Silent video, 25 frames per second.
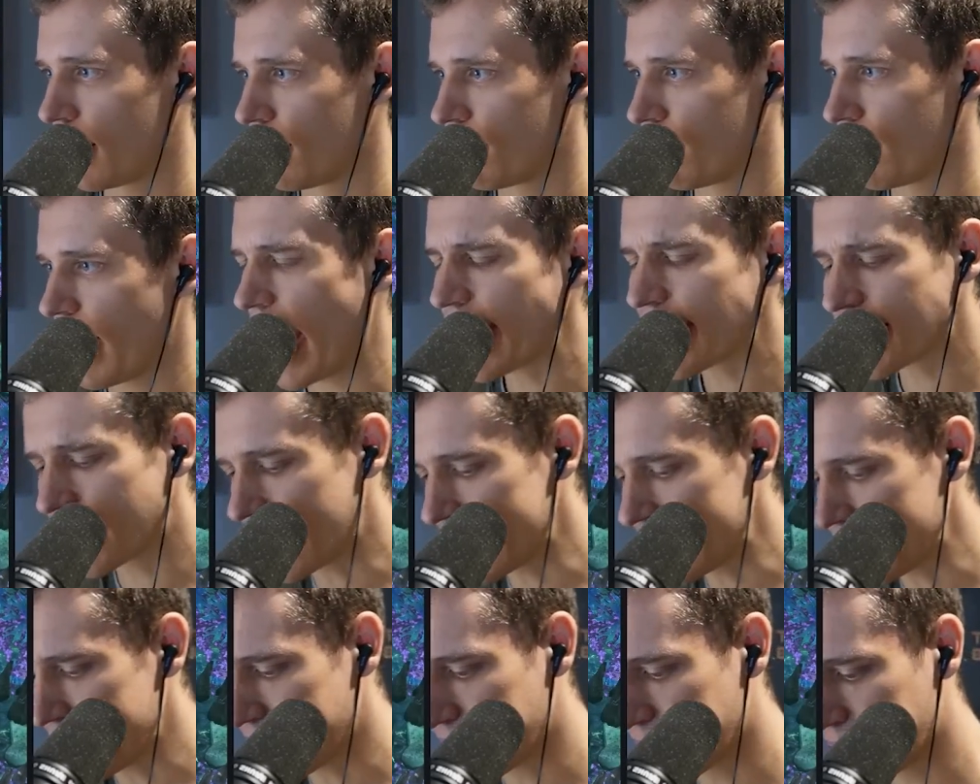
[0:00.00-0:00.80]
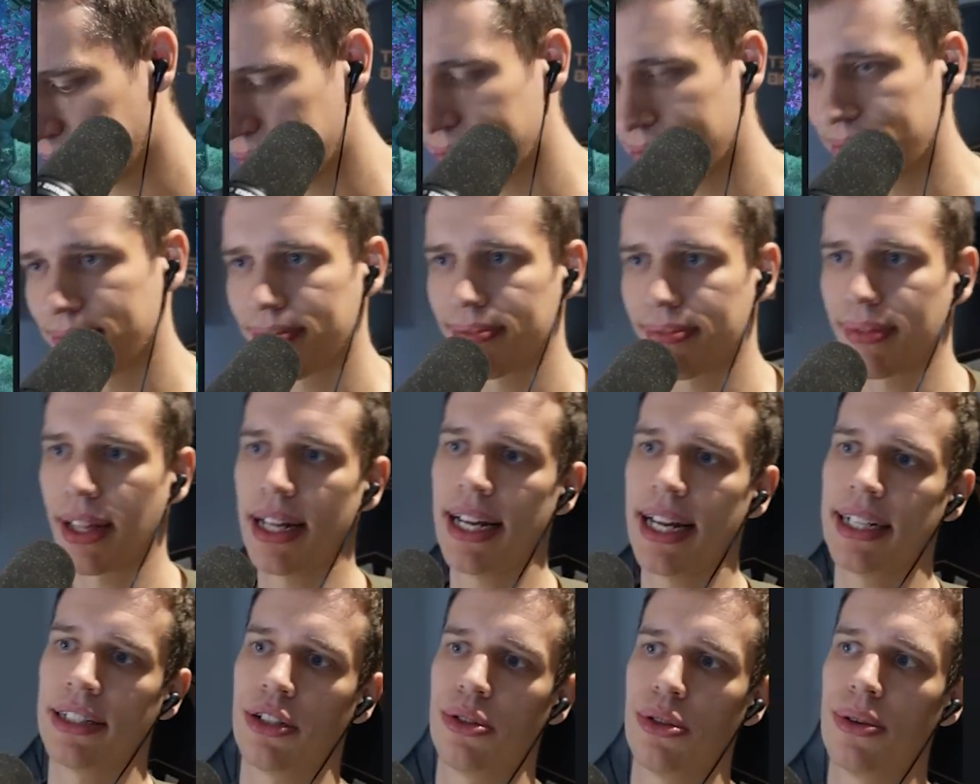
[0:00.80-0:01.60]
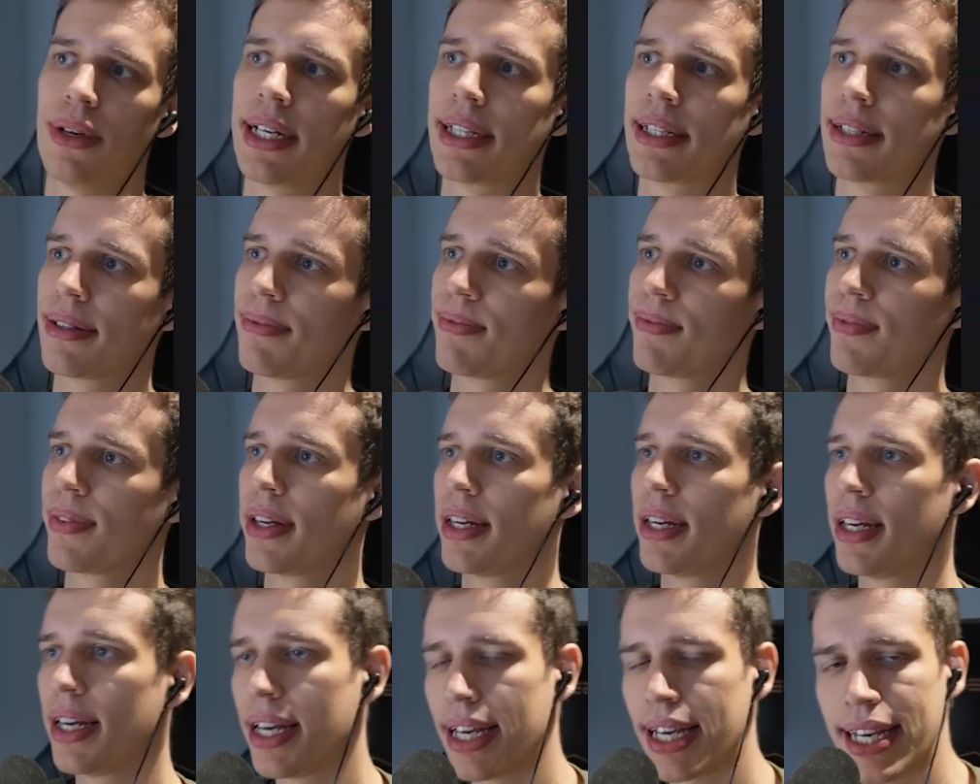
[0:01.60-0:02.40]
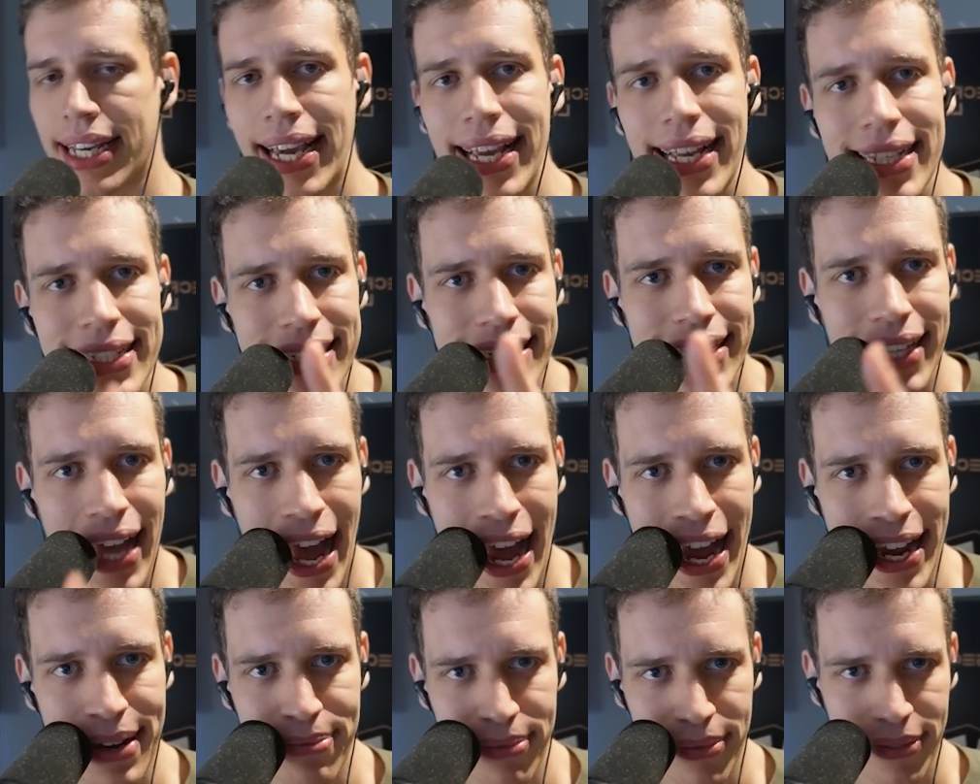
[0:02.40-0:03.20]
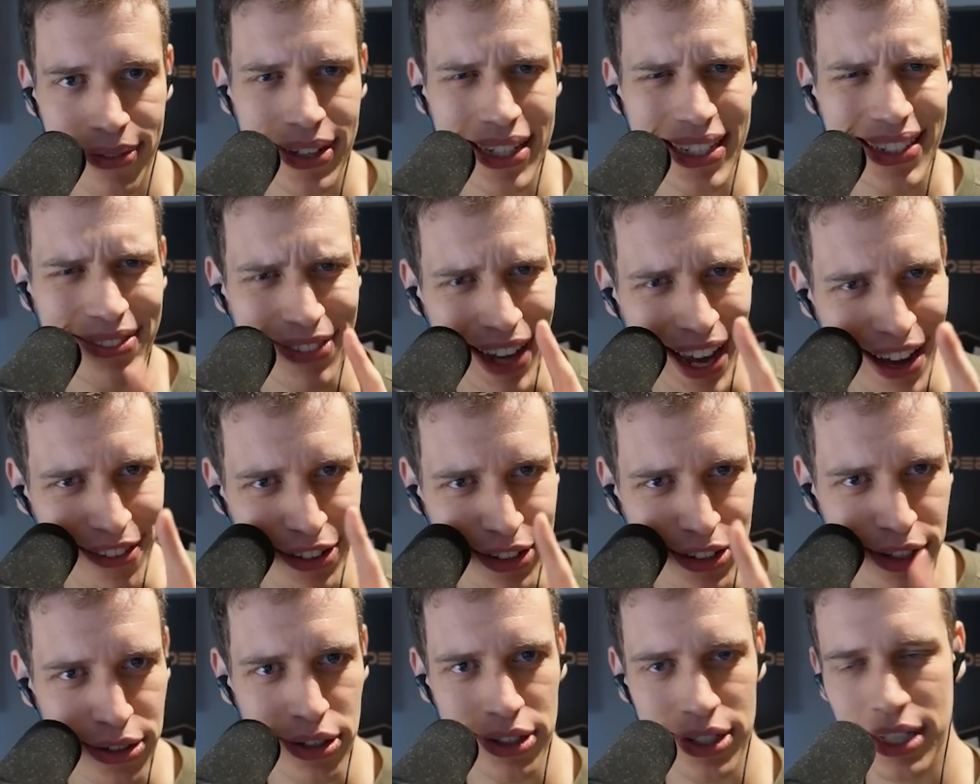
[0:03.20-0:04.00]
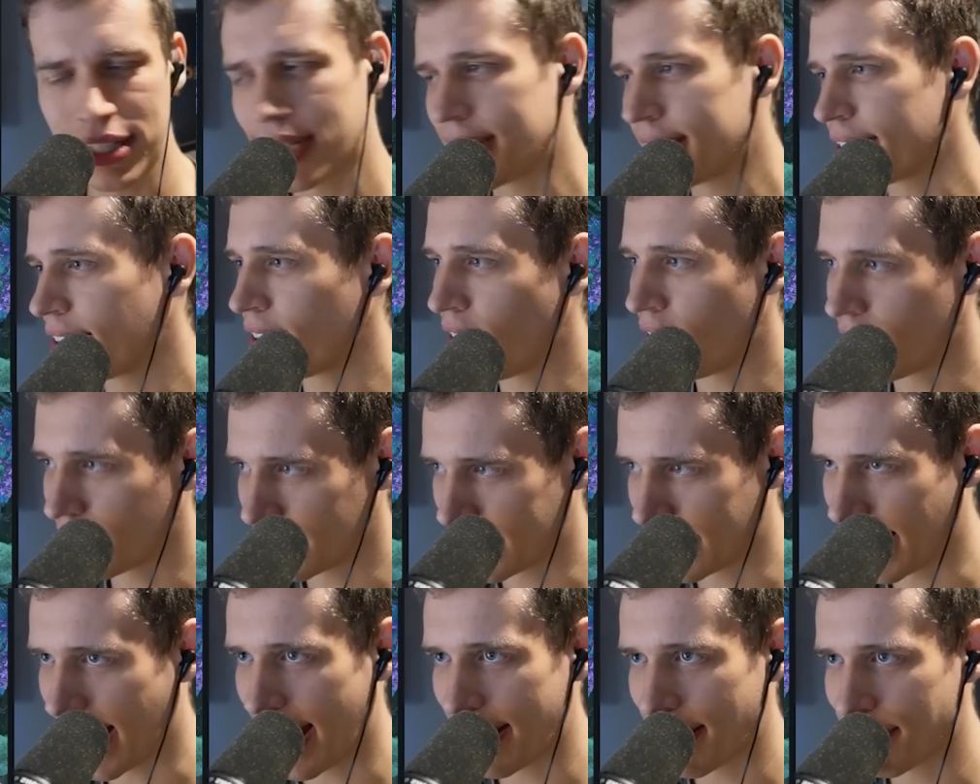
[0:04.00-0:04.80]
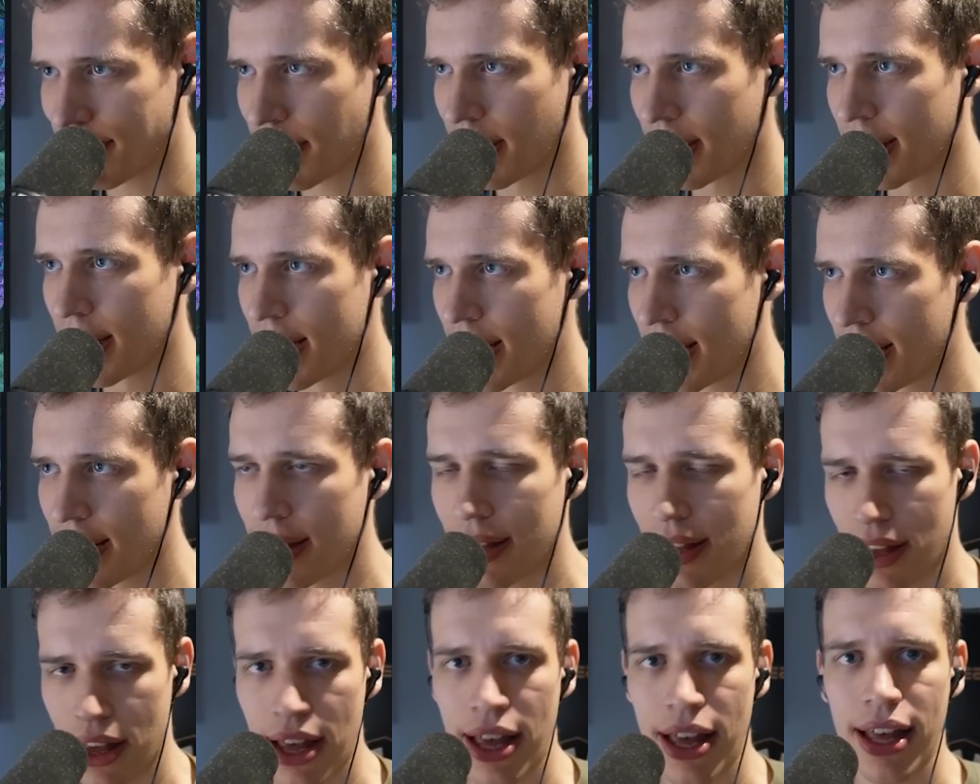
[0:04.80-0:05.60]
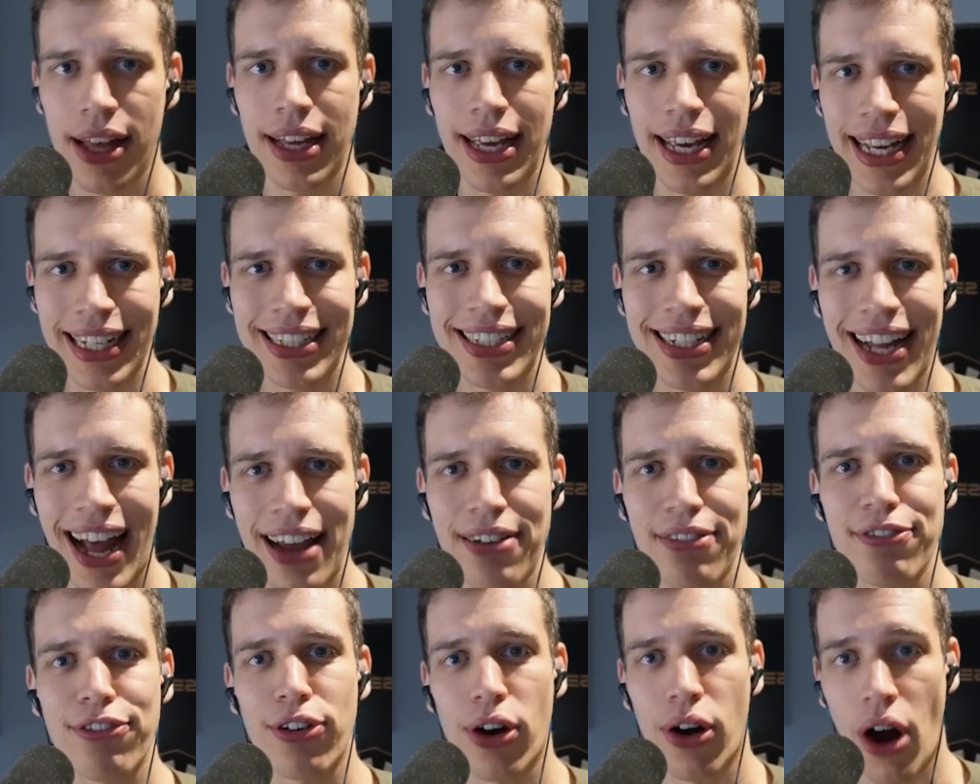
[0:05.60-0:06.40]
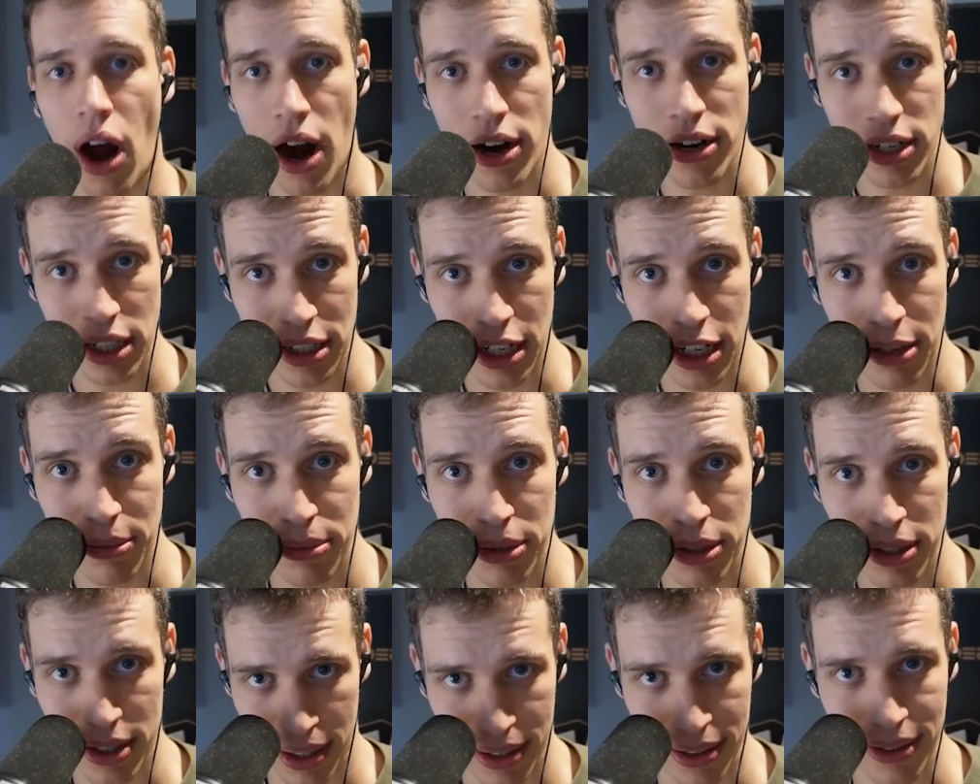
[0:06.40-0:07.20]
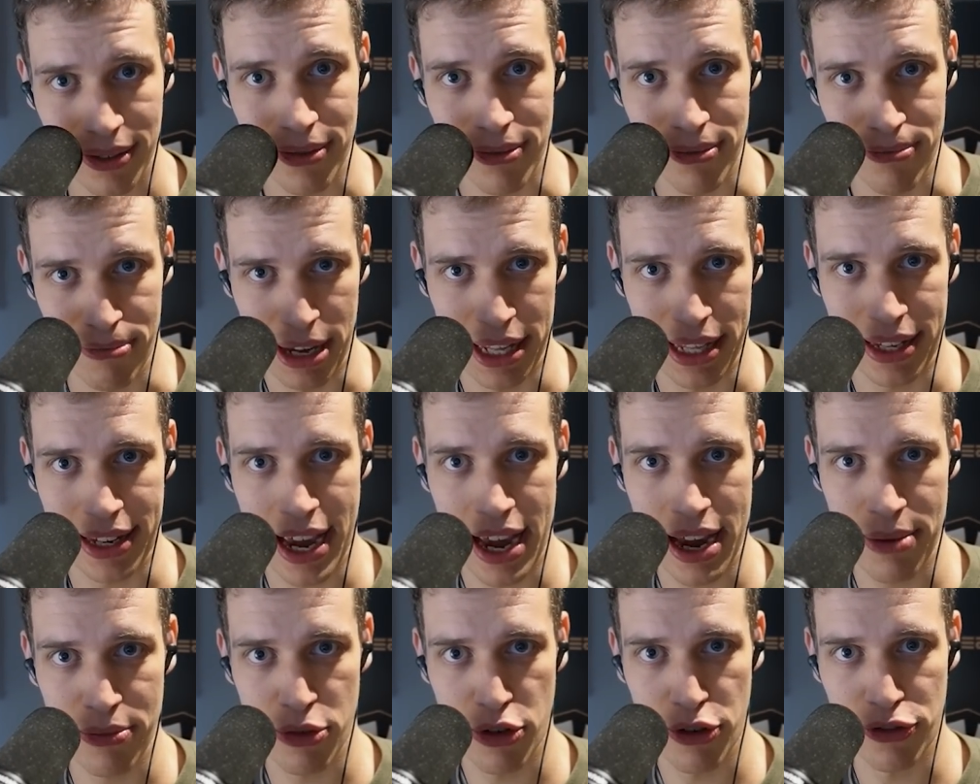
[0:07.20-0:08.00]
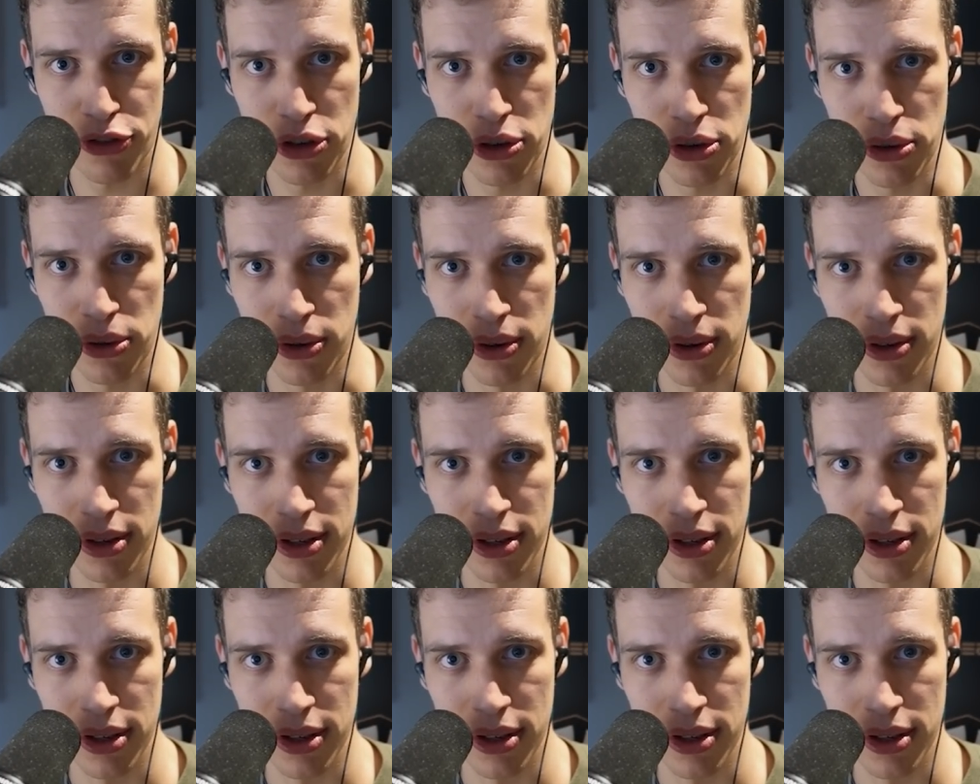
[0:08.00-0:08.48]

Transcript: Actually, let's do it. It's time. We haven't used this in a long time. It's time for Harstem's mid-game review.